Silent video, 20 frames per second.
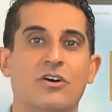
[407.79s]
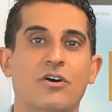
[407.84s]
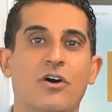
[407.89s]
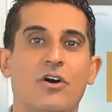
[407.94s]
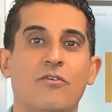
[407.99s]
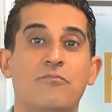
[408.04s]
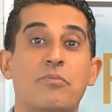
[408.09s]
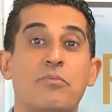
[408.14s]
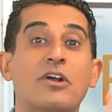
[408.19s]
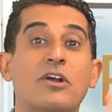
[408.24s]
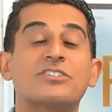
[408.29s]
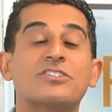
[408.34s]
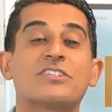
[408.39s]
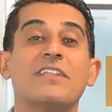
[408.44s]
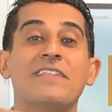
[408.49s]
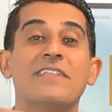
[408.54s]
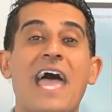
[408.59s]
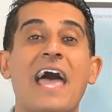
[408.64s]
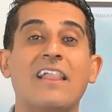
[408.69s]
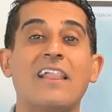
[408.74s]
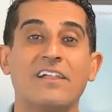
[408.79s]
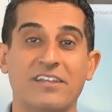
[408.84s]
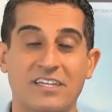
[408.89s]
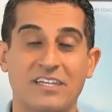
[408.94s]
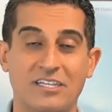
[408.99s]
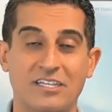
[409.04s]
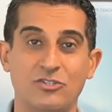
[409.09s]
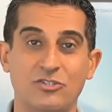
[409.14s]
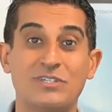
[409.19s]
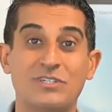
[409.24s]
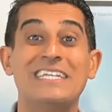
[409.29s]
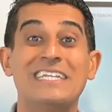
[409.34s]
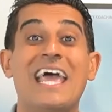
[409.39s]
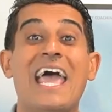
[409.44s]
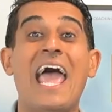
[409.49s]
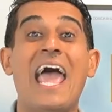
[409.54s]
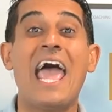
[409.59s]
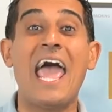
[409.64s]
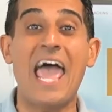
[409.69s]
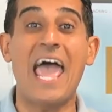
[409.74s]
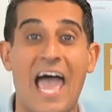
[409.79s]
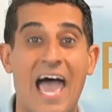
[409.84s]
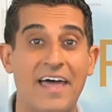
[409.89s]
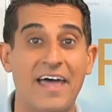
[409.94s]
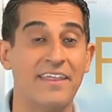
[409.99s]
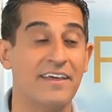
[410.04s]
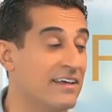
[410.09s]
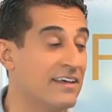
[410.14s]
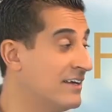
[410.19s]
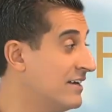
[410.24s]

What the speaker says: of personality you can add,